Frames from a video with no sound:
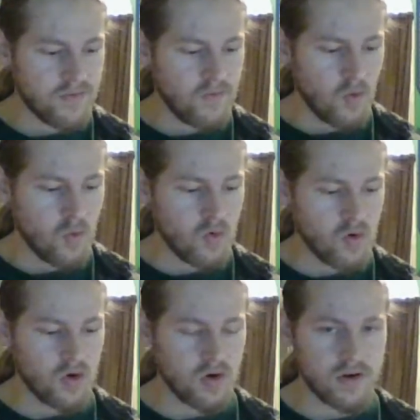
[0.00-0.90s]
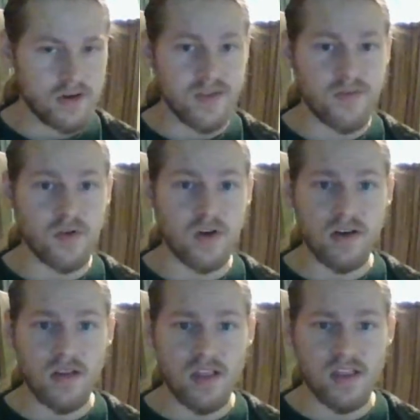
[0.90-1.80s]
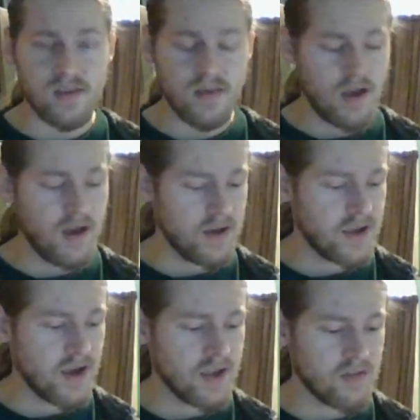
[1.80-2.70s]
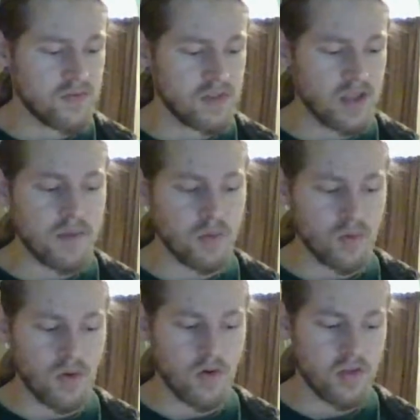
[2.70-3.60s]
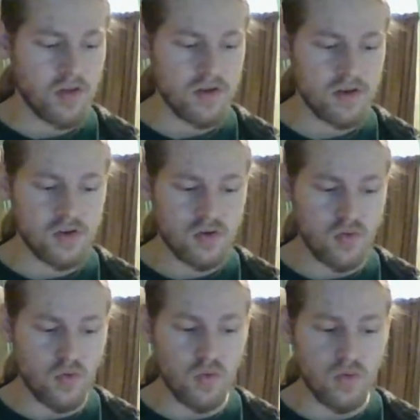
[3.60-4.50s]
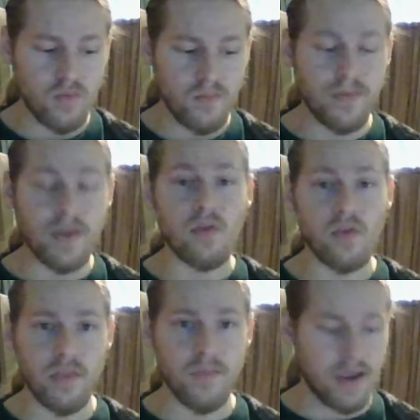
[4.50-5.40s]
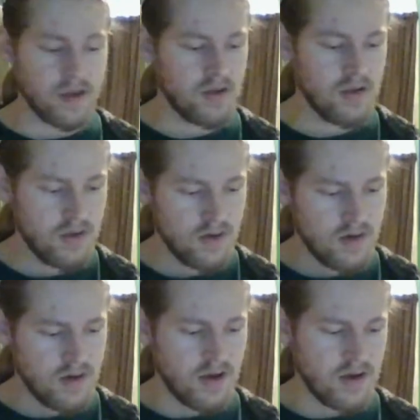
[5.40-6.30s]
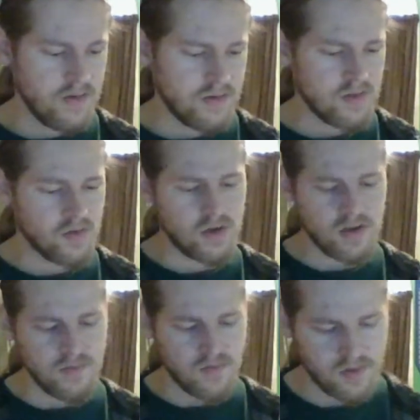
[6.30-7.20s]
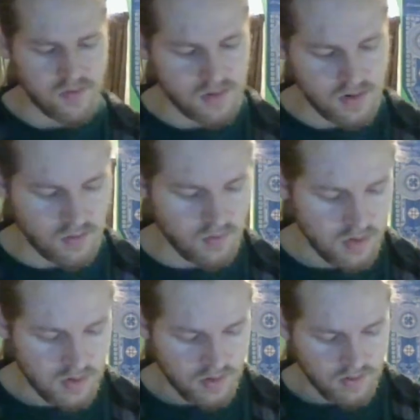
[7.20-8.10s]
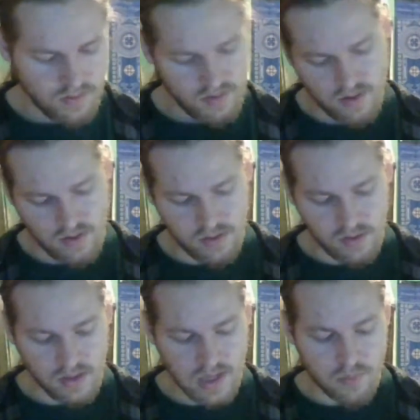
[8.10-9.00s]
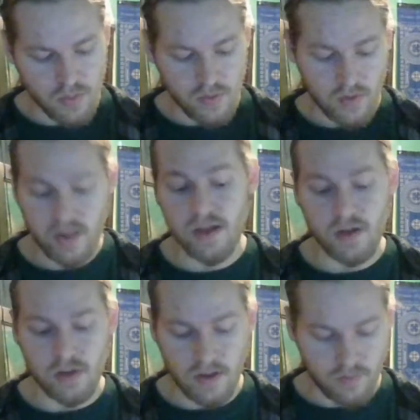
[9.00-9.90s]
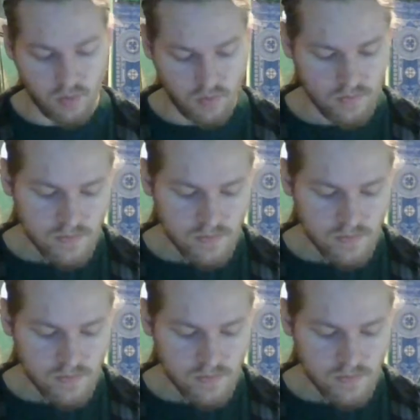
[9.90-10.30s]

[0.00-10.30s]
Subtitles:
for different kinds of laborers to build the mech? So it gives, the laborer skill level.